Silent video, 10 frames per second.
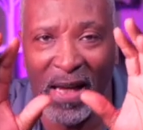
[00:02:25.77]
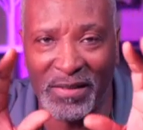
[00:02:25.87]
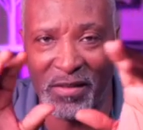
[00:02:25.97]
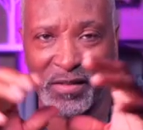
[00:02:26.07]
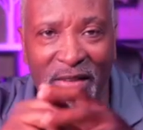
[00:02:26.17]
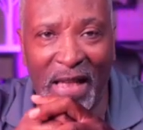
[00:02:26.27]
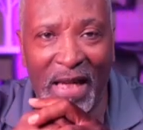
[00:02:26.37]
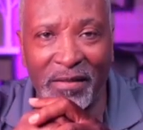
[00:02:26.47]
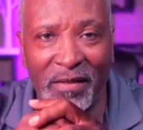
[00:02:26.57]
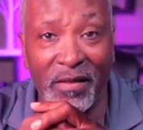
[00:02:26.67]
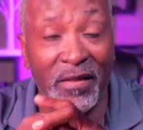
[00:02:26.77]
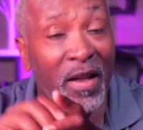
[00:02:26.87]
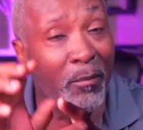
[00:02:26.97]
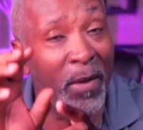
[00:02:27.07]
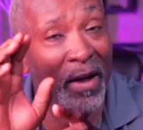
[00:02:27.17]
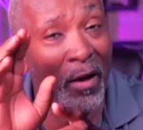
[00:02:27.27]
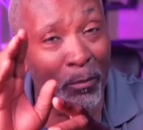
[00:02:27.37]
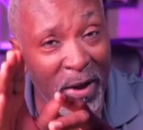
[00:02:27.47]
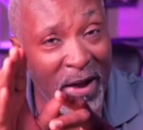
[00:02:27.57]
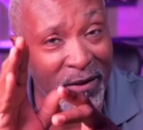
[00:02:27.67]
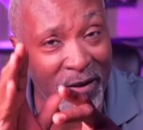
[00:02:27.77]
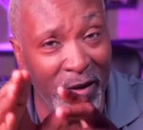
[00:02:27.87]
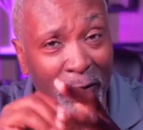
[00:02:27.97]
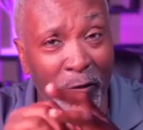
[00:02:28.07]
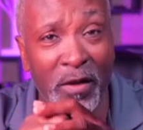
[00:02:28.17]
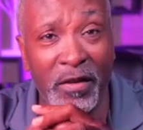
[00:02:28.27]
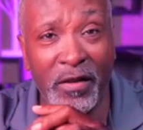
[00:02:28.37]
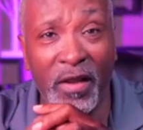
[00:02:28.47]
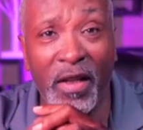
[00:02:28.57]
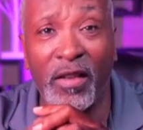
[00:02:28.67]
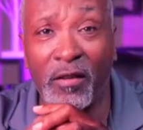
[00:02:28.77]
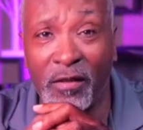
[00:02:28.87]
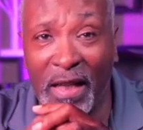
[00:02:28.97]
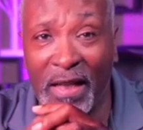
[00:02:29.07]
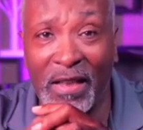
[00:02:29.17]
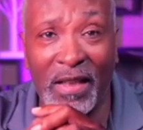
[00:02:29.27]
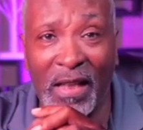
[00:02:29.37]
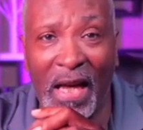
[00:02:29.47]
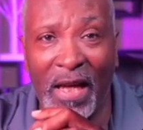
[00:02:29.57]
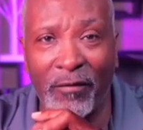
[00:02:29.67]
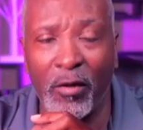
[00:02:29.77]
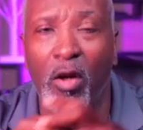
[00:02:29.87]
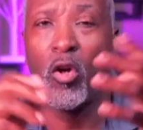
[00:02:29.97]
exercises can make a big difference in your daily life.